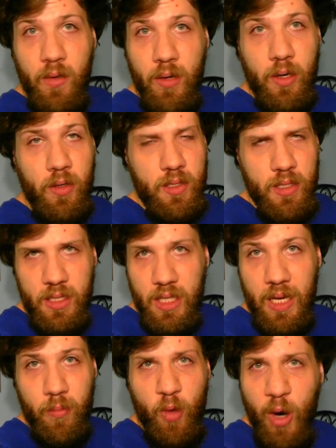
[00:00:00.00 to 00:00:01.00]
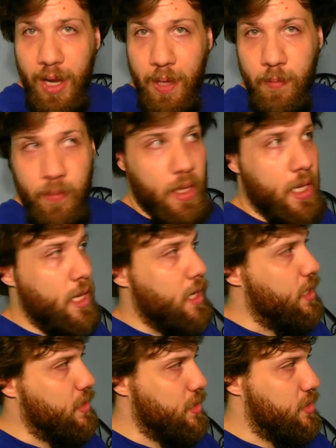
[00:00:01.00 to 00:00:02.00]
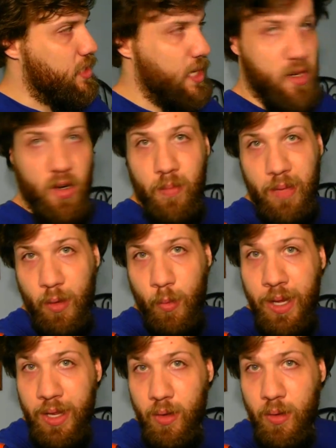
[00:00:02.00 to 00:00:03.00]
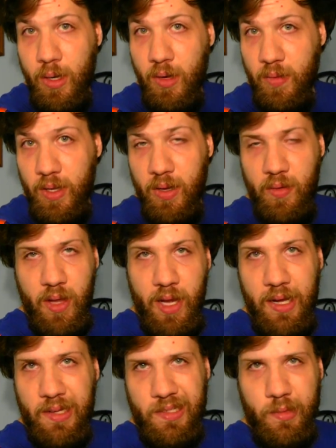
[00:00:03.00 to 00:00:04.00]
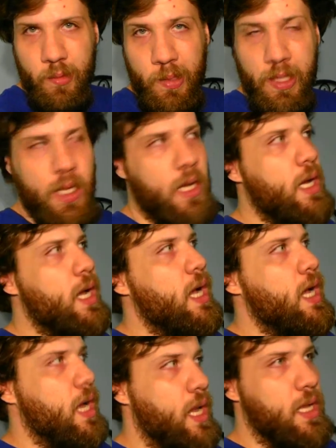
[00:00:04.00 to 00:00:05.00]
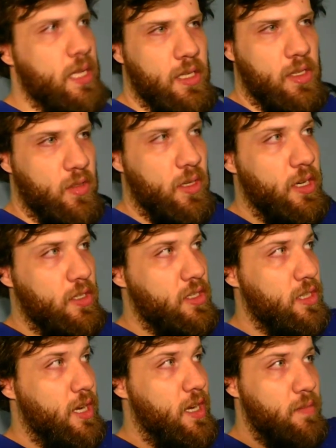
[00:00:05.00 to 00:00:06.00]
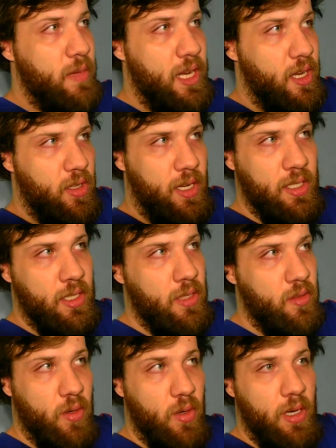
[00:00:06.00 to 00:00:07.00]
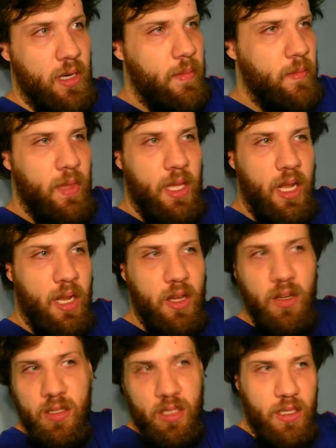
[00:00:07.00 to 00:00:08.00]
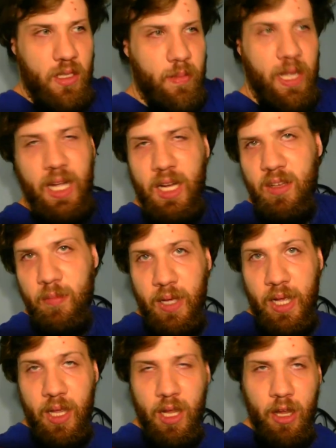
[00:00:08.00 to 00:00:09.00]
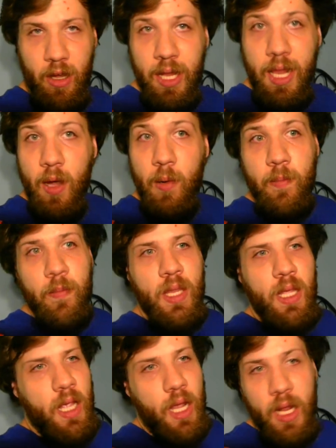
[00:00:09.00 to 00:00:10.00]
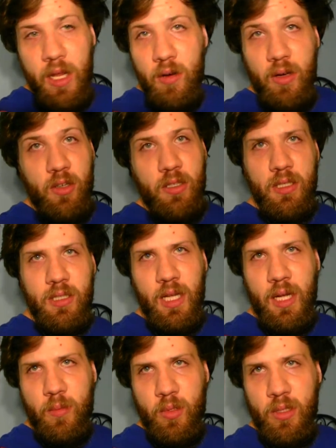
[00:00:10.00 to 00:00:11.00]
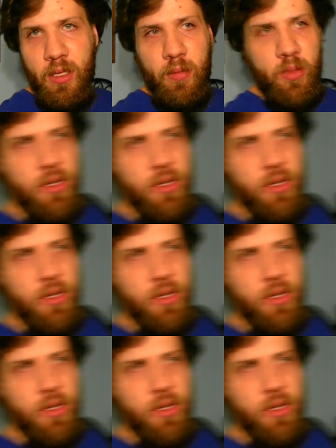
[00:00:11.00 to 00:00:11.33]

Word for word: works the same way. Because it's stuck on my window over there, you guys can see. And it just floats around my closet door. And it goes in the back of my radio. And it works just absolutely